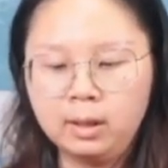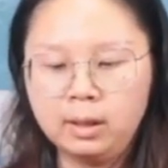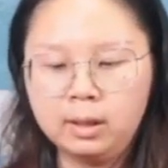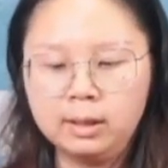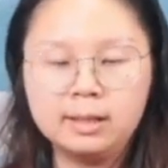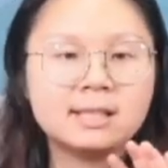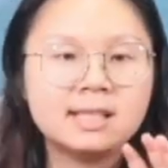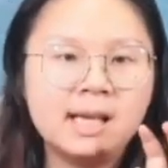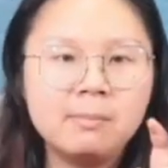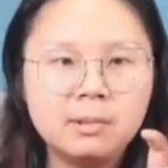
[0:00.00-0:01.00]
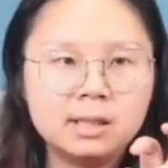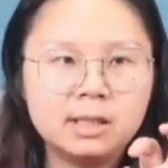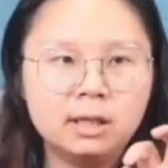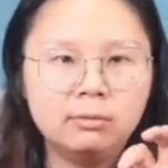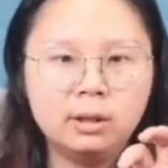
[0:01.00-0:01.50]
uh, the same
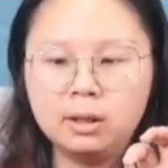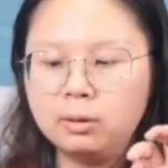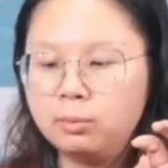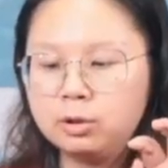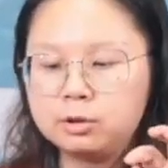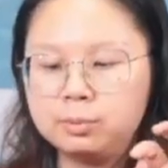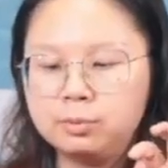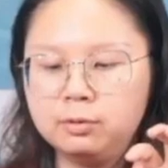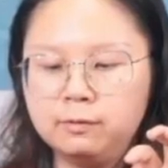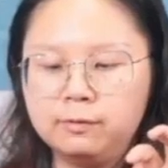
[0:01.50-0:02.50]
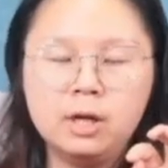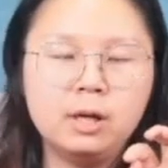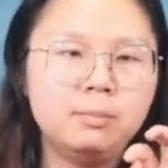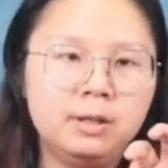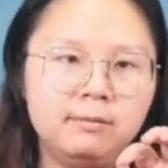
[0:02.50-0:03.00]
material waterproof
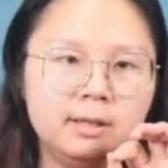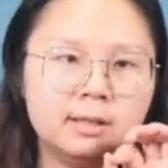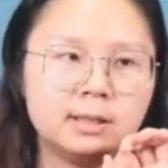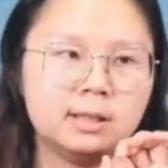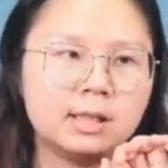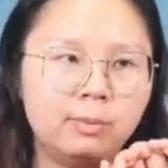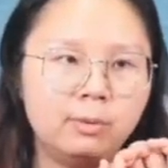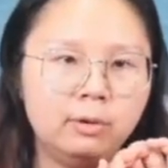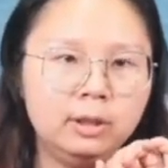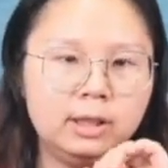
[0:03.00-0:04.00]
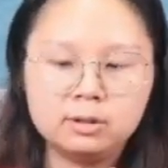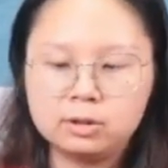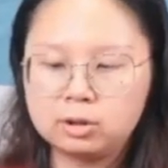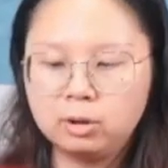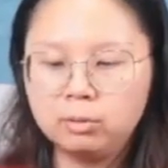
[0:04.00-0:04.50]
PVC tarpaulin,
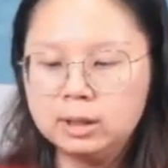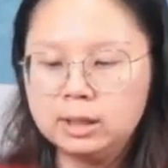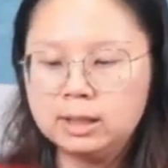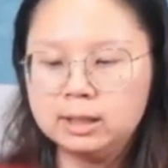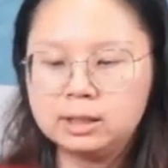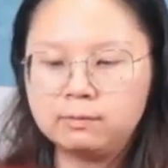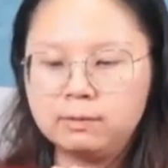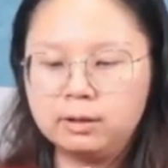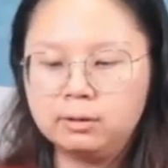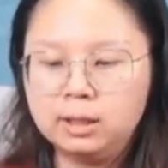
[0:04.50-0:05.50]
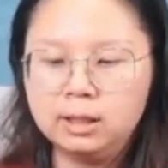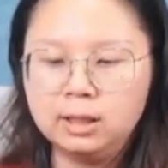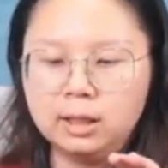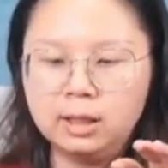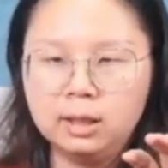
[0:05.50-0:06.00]
so it's very
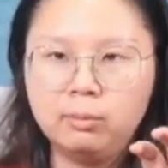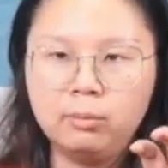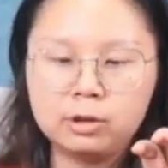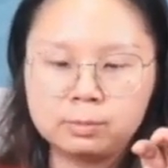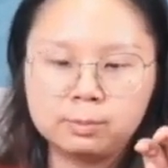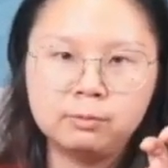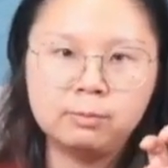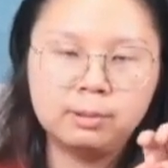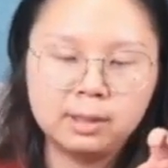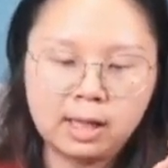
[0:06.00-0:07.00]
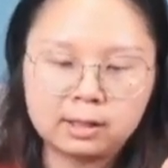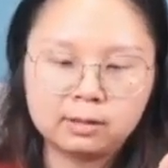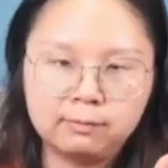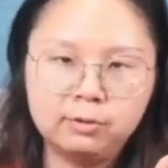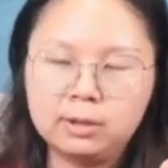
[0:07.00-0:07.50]
uh, waterproof product
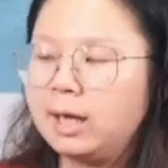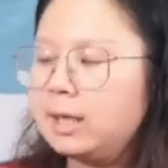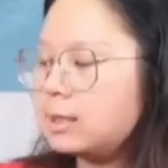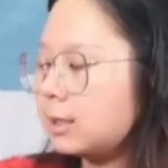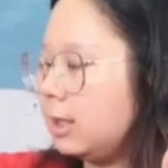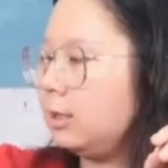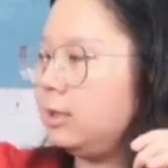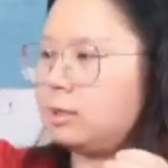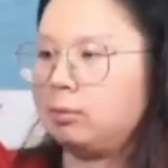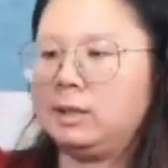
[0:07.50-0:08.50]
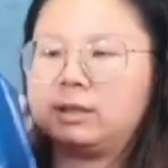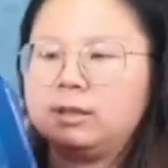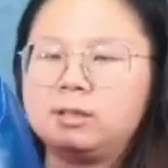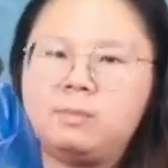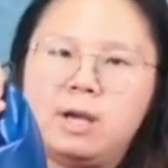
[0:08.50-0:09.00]
for you guys. And this one is
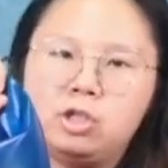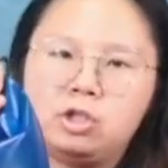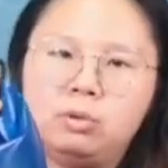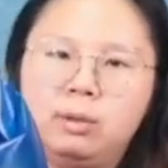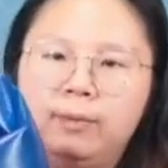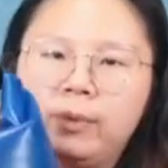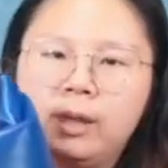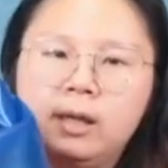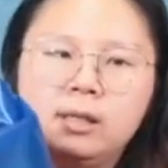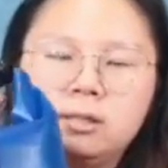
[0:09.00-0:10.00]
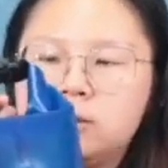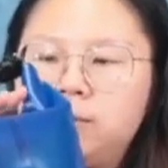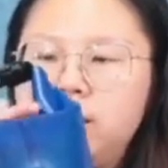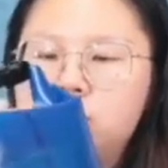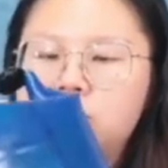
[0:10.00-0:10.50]
a special one,
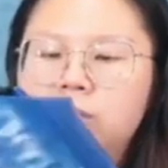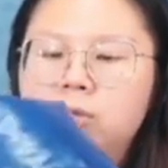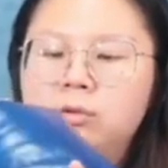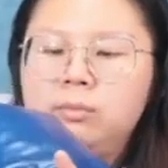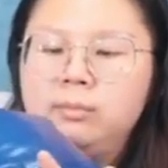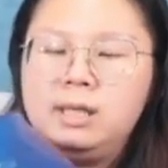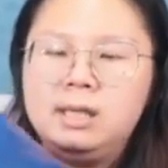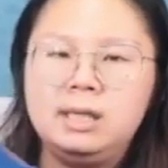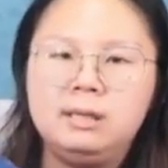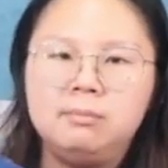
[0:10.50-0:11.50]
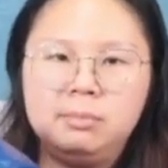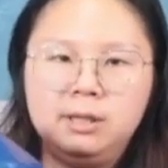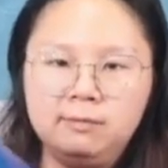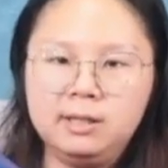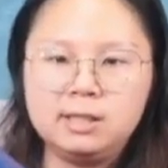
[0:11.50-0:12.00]
special made in
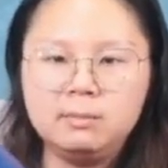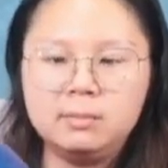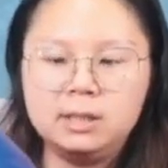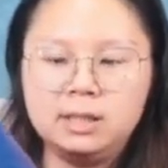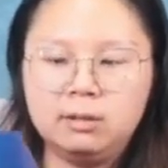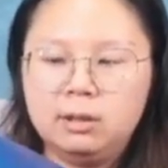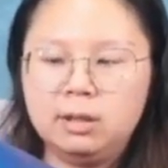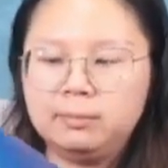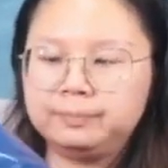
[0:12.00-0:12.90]
PVC material.